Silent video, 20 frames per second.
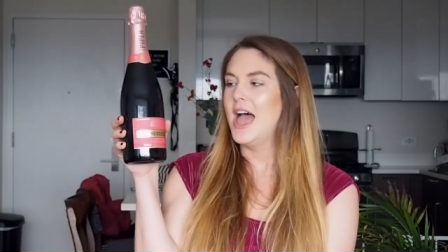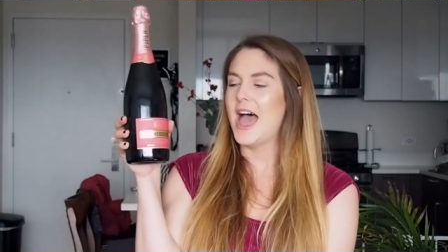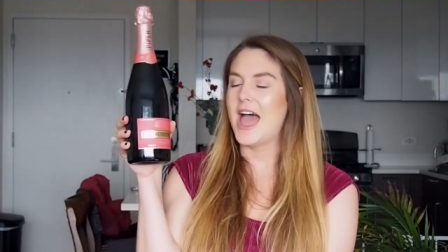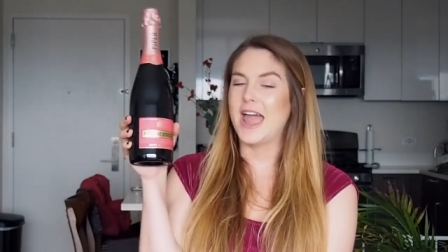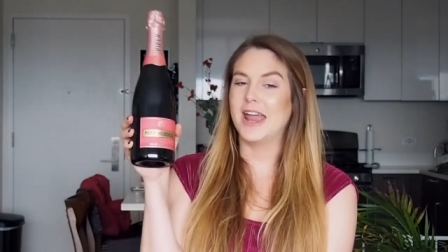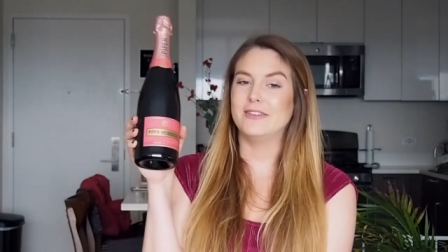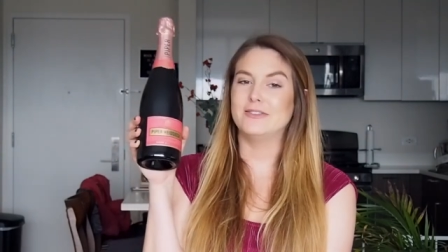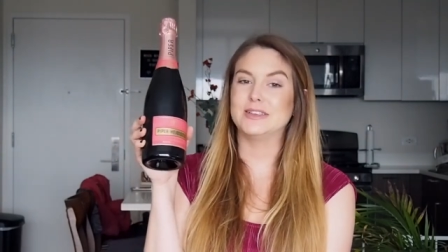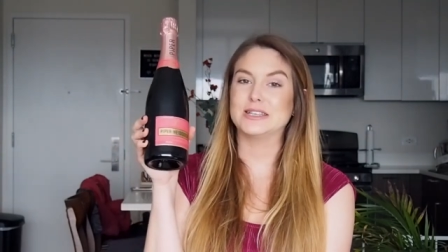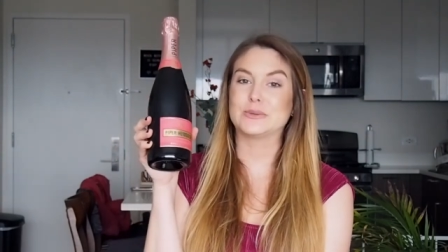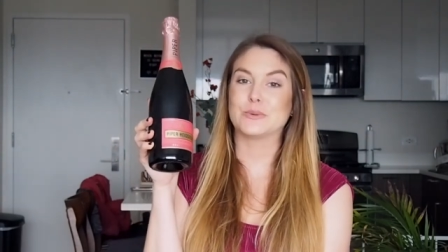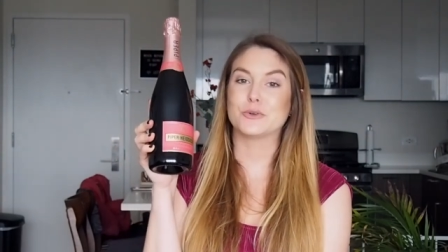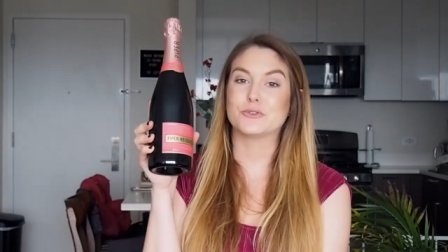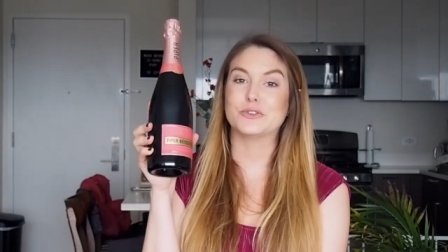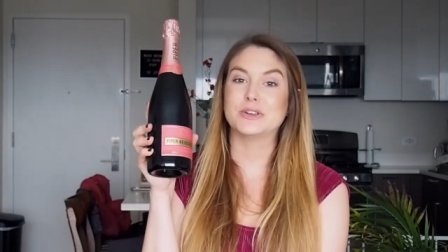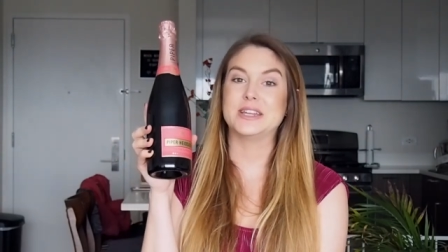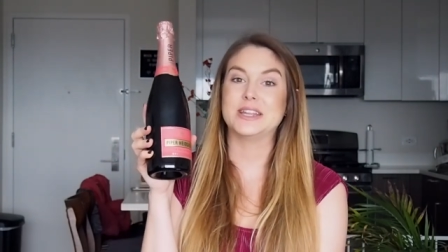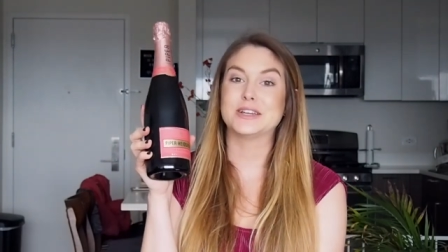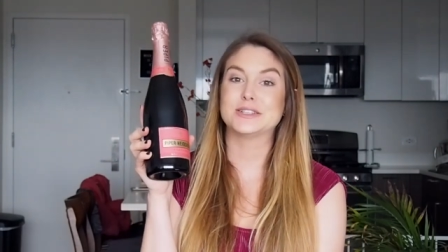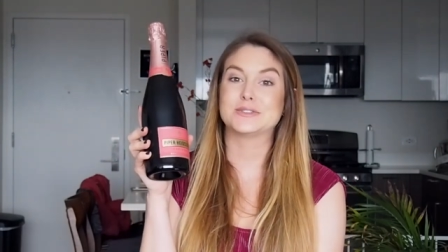And this one
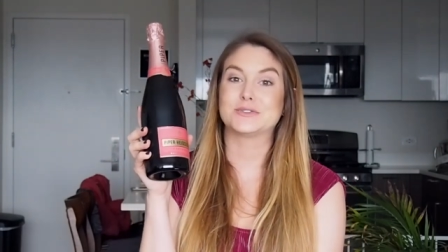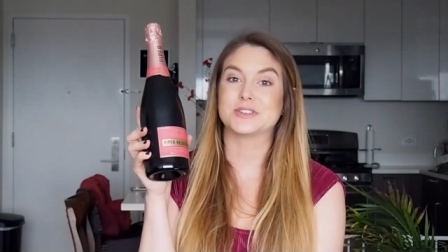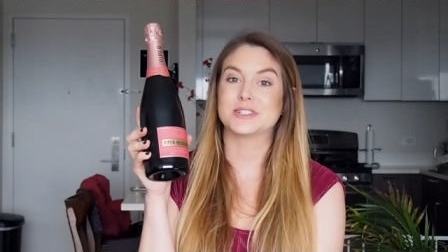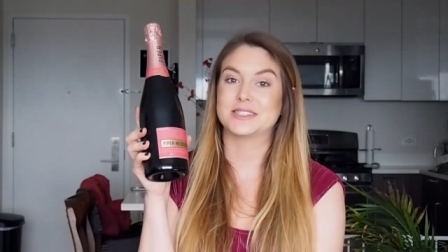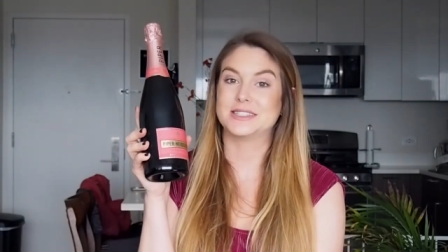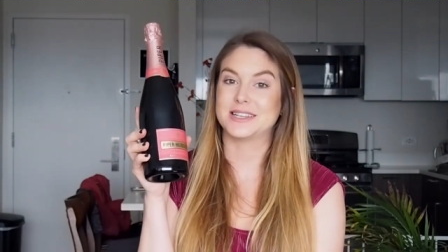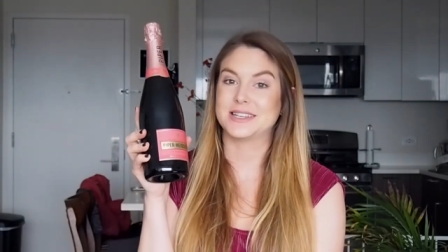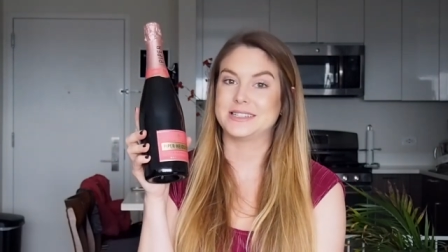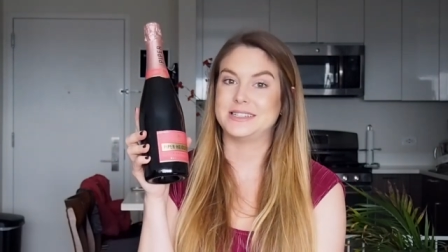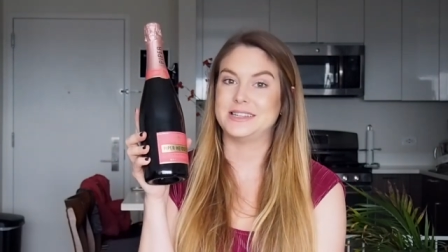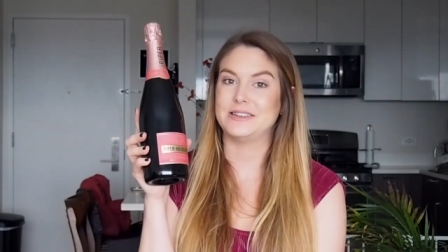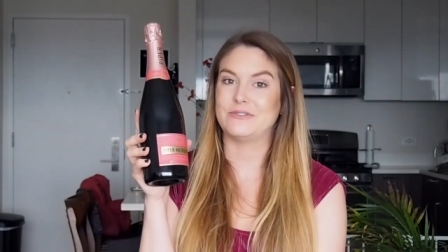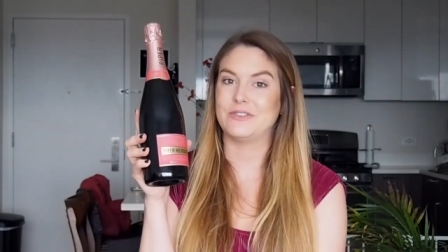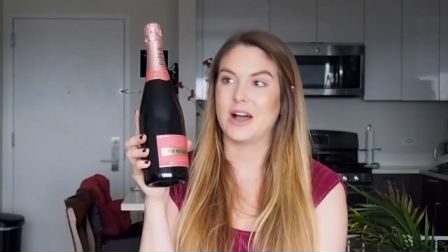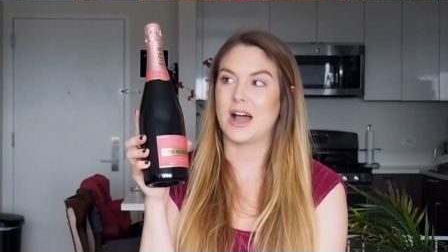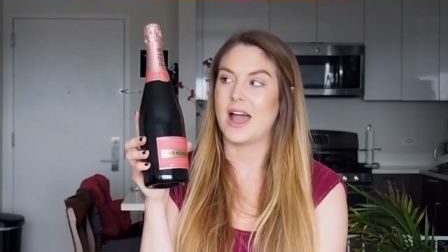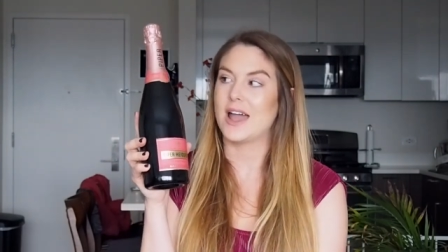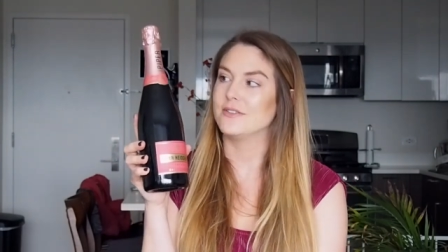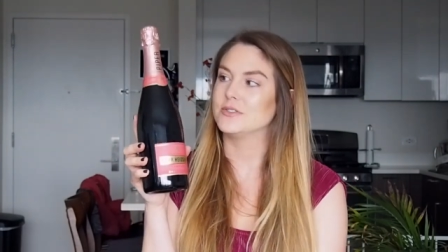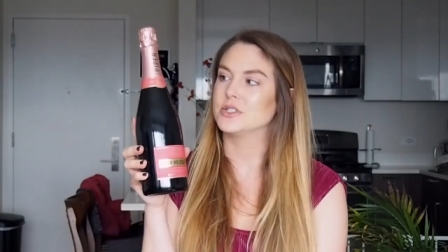retails for
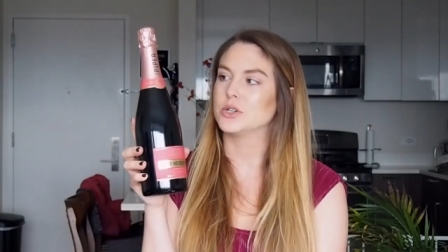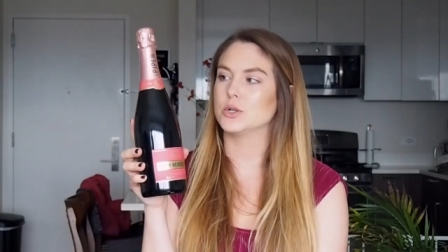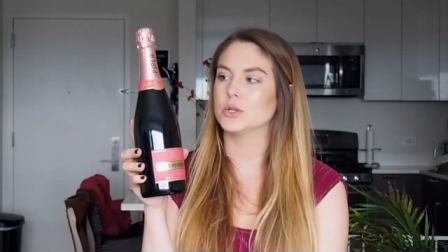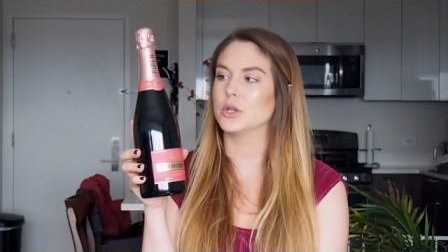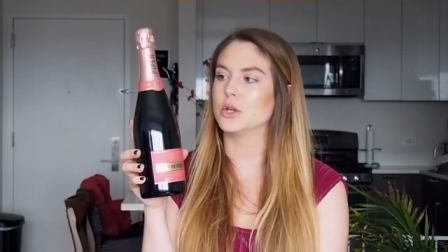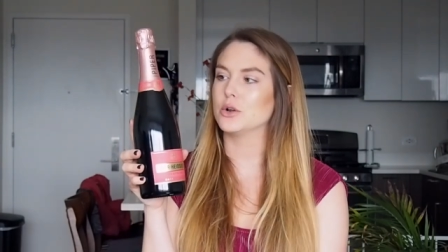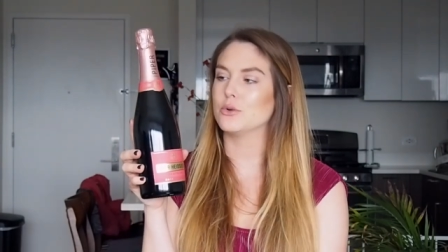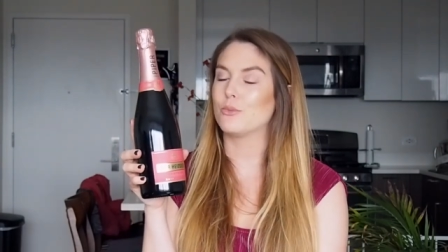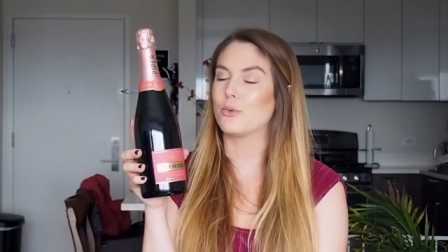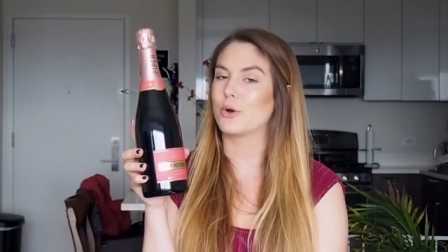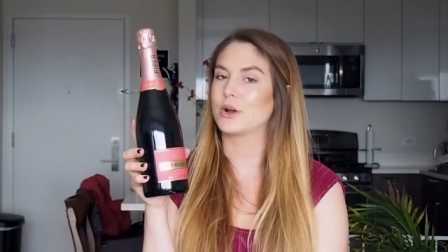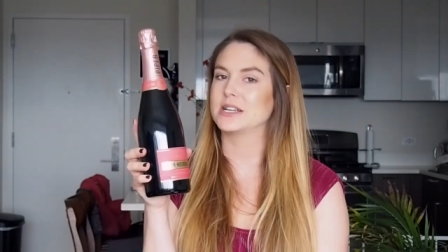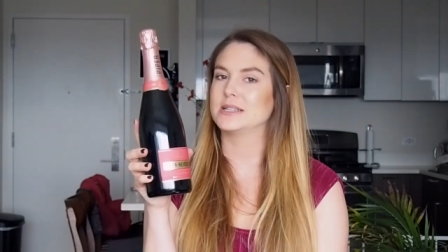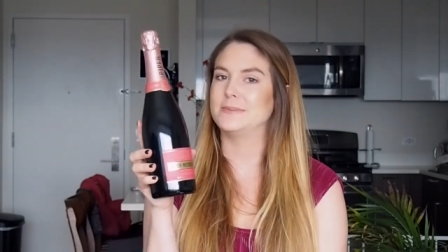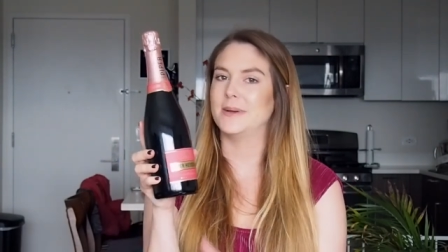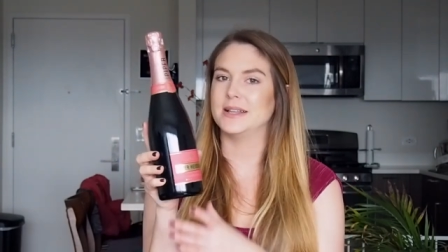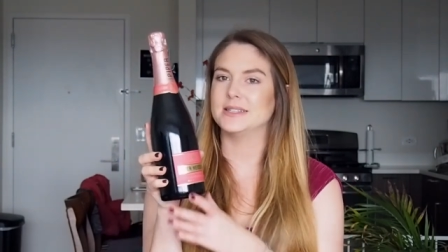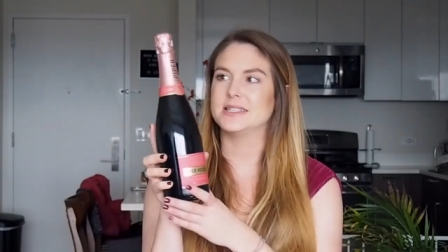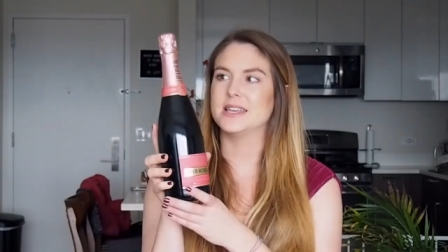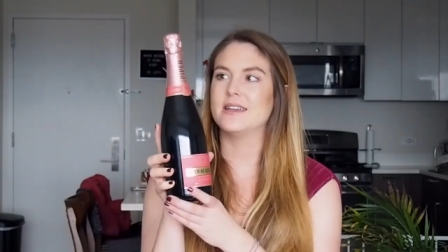65, so a little more
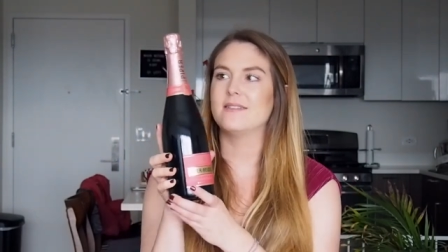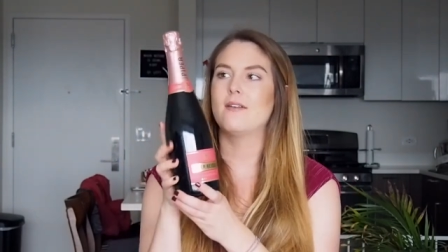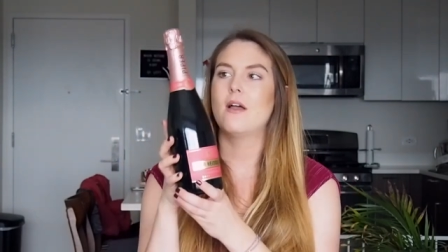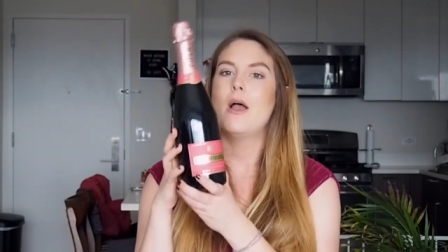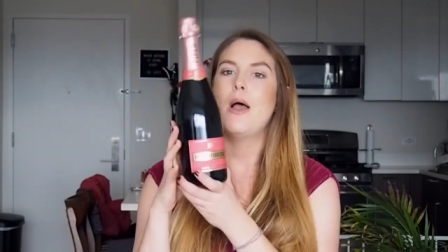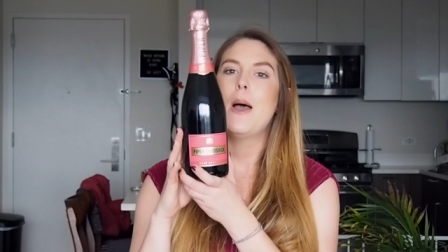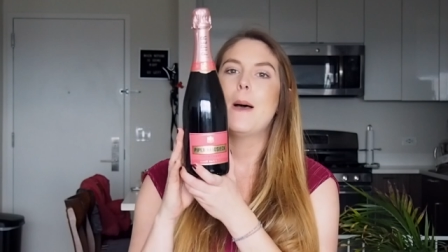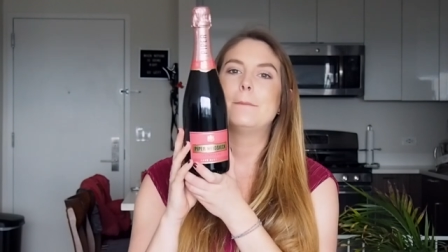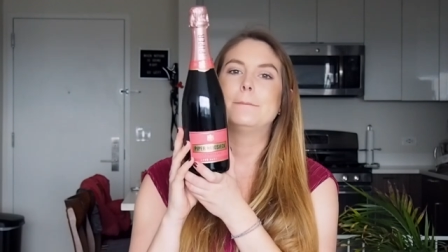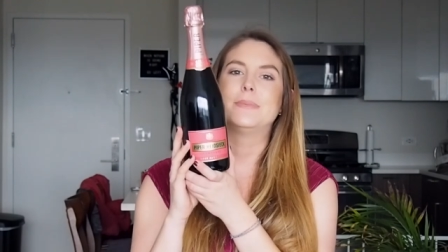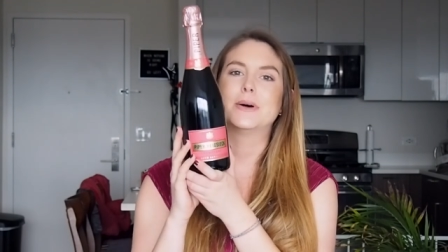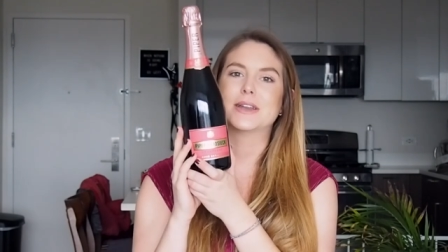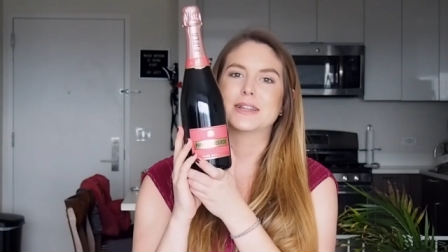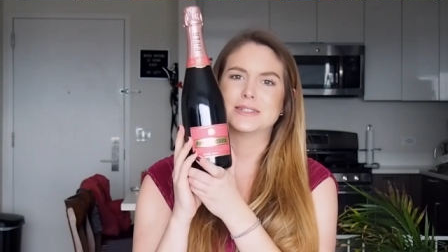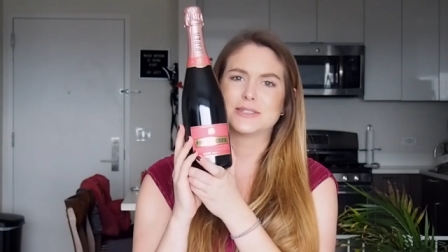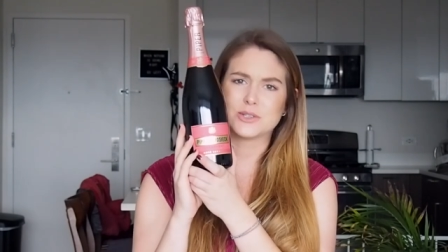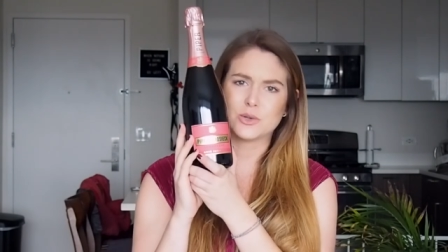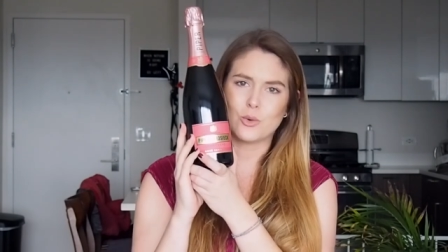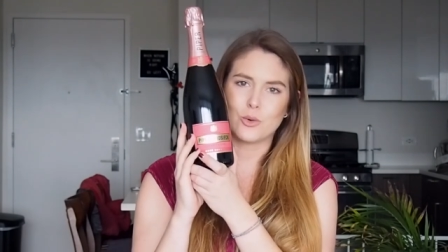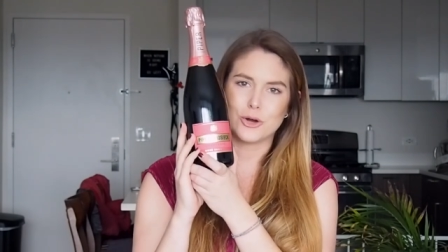expensive, but
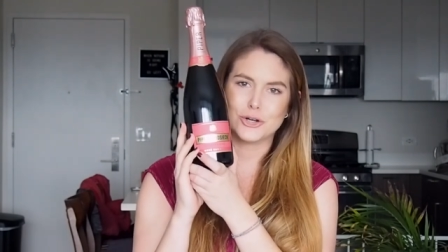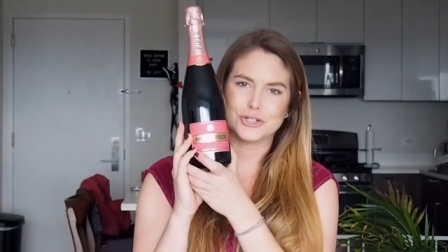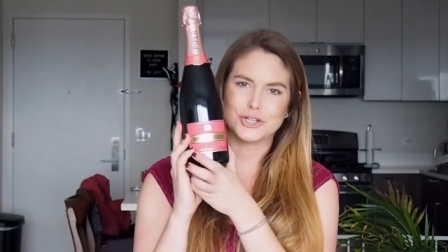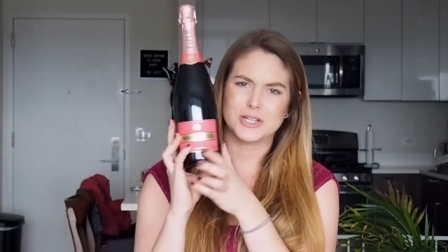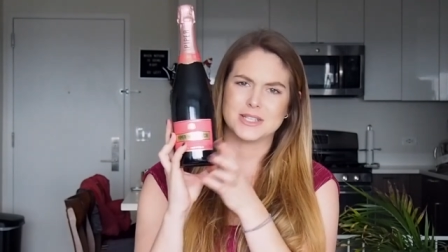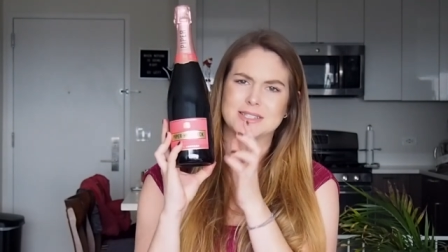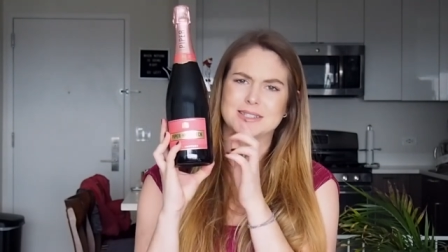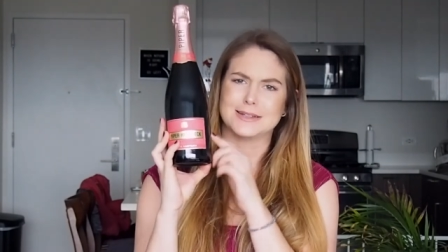it's gorgeous.